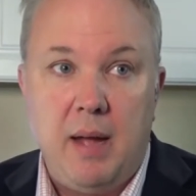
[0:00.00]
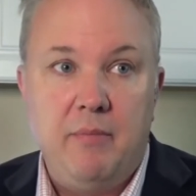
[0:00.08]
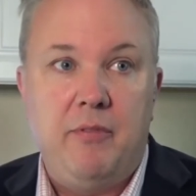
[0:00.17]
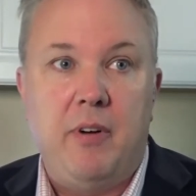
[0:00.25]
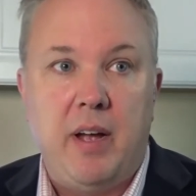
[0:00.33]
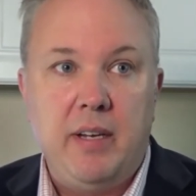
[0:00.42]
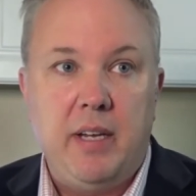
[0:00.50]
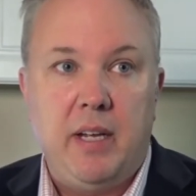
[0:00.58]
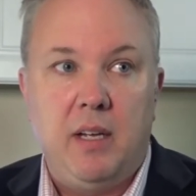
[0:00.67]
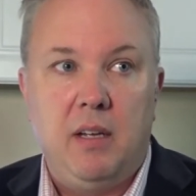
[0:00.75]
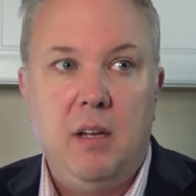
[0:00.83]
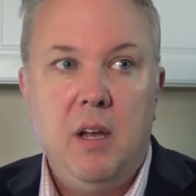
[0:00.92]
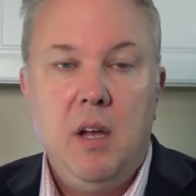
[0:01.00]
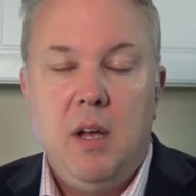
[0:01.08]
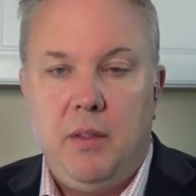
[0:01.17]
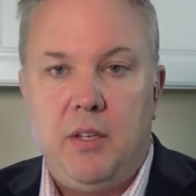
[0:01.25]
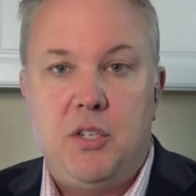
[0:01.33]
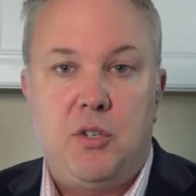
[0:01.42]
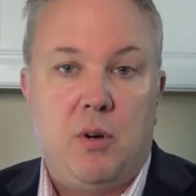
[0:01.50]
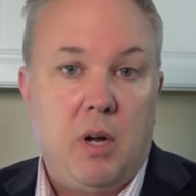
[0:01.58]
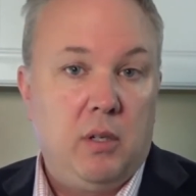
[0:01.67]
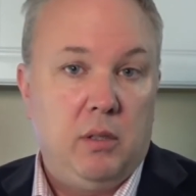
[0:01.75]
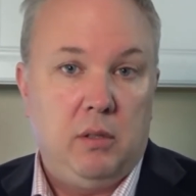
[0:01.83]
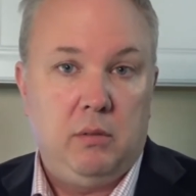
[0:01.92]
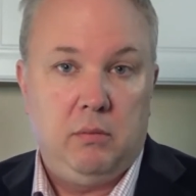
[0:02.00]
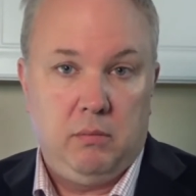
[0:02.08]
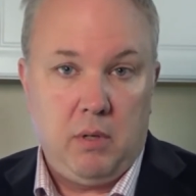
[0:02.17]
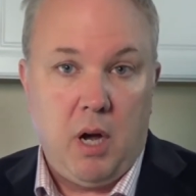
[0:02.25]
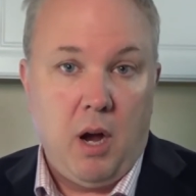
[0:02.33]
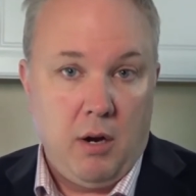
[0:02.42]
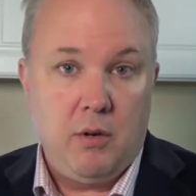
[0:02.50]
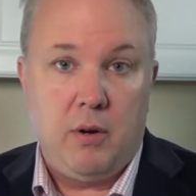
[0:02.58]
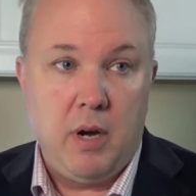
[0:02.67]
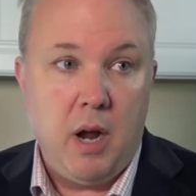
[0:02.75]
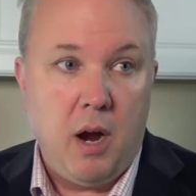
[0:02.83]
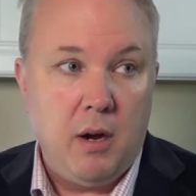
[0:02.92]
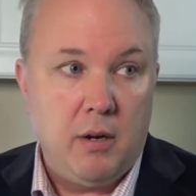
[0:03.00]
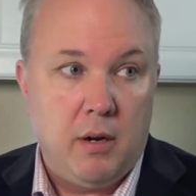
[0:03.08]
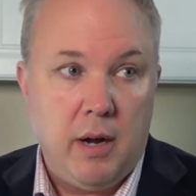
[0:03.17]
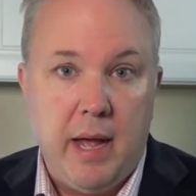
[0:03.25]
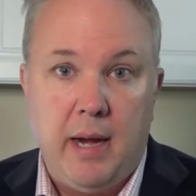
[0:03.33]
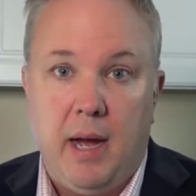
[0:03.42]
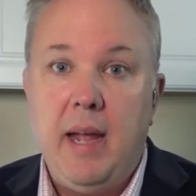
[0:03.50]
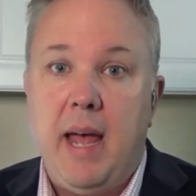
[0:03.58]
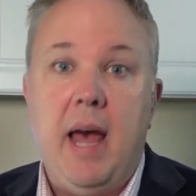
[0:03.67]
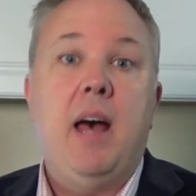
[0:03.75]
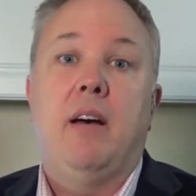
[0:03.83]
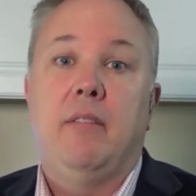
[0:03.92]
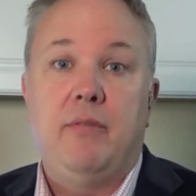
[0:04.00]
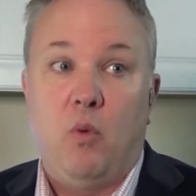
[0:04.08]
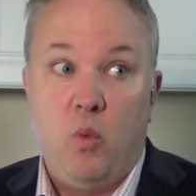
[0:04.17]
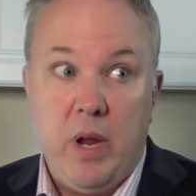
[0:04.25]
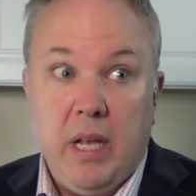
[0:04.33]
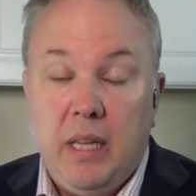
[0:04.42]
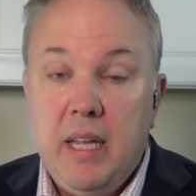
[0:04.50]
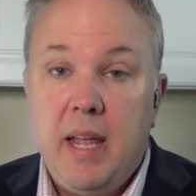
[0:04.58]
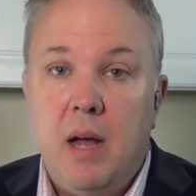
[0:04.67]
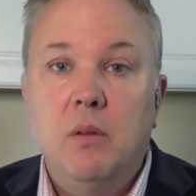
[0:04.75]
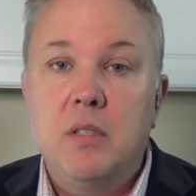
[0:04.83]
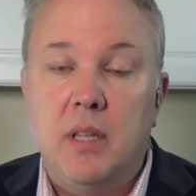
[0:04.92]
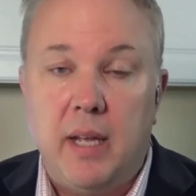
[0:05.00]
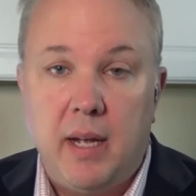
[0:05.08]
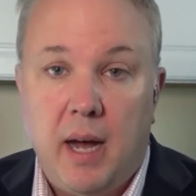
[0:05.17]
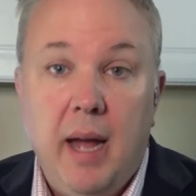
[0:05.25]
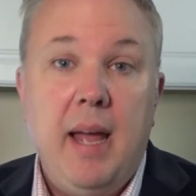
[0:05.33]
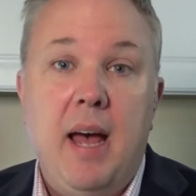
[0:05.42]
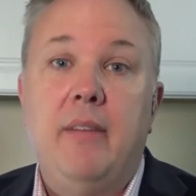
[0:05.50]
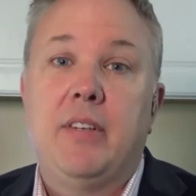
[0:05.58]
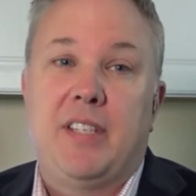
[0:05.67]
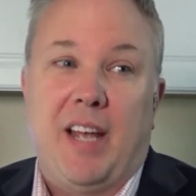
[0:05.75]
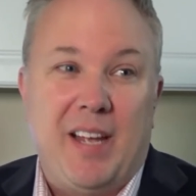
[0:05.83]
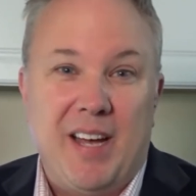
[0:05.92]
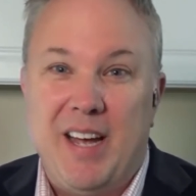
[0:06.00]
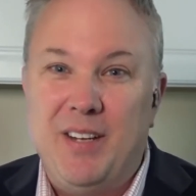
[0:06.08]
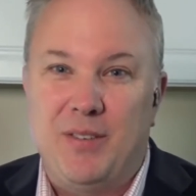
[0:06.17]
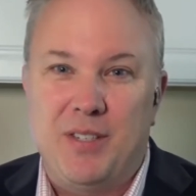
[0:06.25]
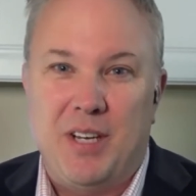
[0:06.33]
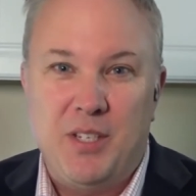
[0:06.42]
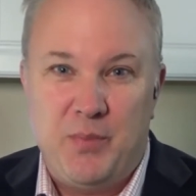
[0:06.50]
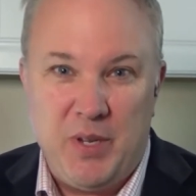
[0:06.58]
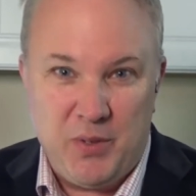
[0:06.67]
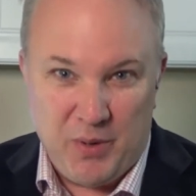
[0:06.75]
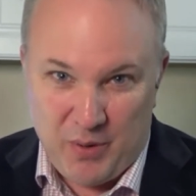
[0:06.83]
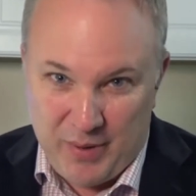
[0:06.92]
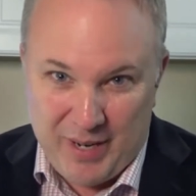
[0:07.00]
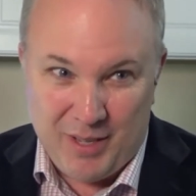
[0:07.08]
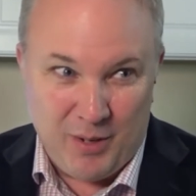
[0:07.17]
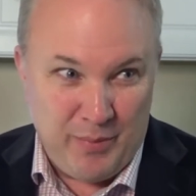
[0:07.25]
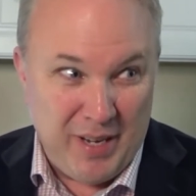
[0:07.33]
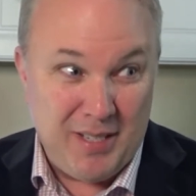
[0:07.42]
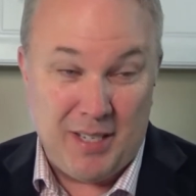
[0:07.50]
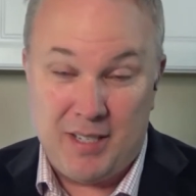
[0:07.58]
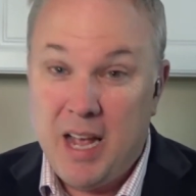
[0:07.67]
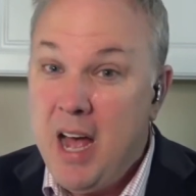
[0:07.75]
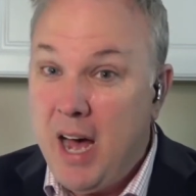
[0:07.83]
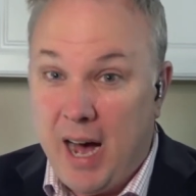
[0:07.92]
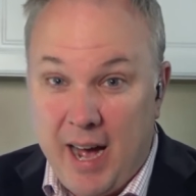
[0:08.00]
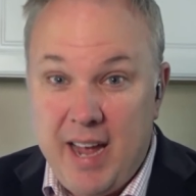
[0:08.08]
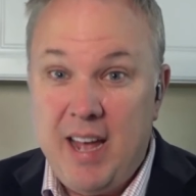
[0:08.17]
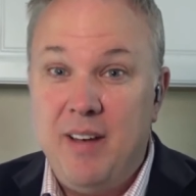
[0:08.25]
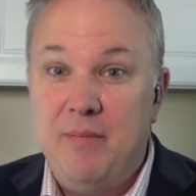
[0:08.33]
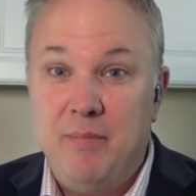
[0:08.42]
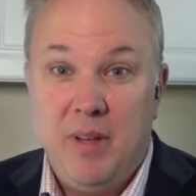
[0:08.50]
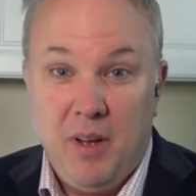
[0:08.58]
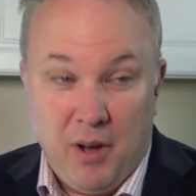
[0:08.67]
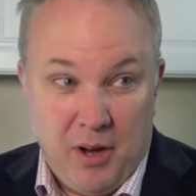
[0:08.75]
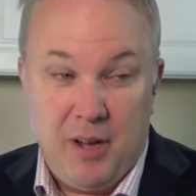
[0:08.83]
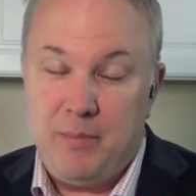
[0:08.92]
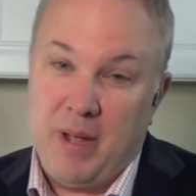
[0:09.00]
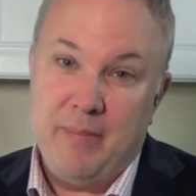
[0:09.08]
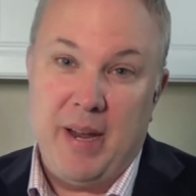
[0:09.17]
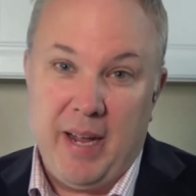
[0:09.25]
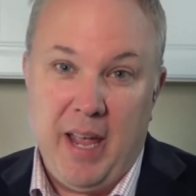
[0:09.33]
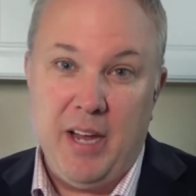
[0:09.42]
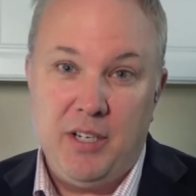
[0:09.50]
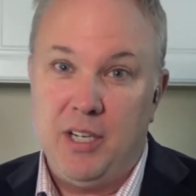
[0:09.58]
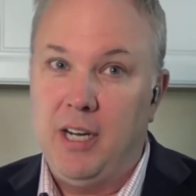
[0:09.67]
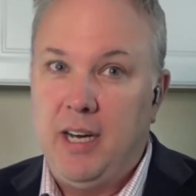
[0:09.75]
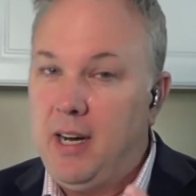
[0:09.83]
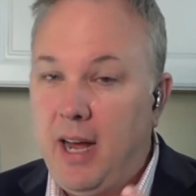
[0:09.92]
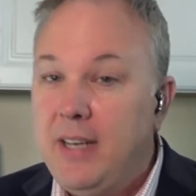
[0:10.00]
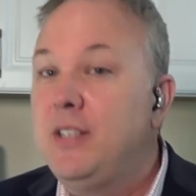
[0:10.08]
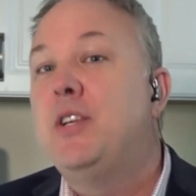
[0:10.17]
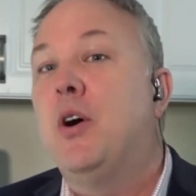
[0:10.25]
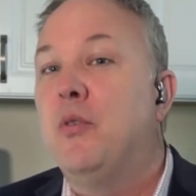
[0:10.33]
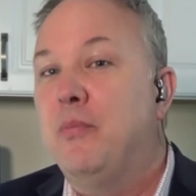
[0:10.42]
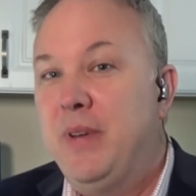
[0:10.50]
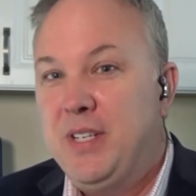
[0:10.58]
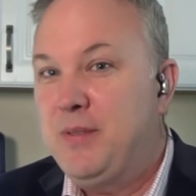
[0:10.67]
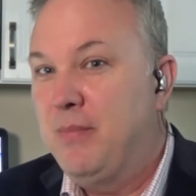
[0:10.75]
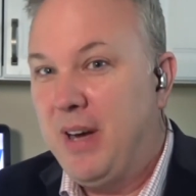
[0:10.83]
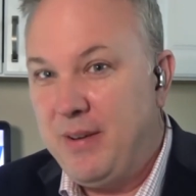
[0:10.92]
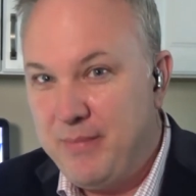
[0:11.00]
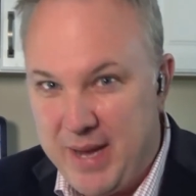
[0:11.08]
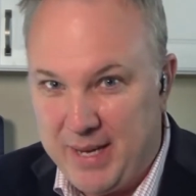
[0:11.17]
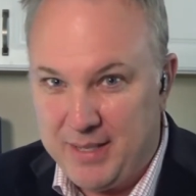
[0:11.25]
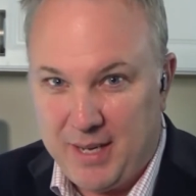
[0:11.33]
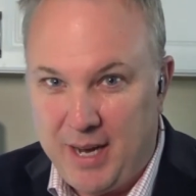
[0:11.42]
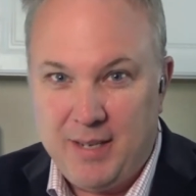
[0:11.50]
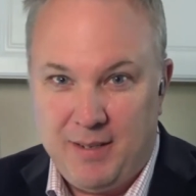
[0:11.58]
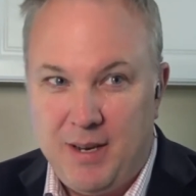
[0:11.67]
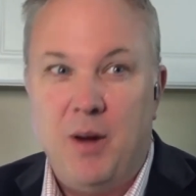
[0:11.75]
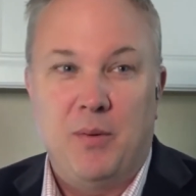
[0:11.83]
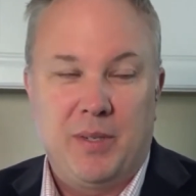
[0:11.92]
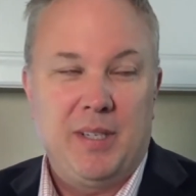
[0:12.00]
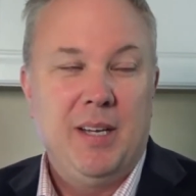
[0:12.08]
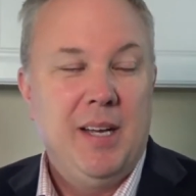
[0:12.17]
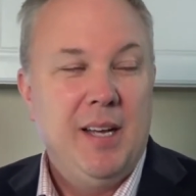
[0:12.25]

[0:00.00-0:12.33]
I'm finding the struggle harder and harder. And I have weekly counseling. I have a psychiatrist I speak to on a regular basis. I am on my medication and I don't miss my meds. I don't.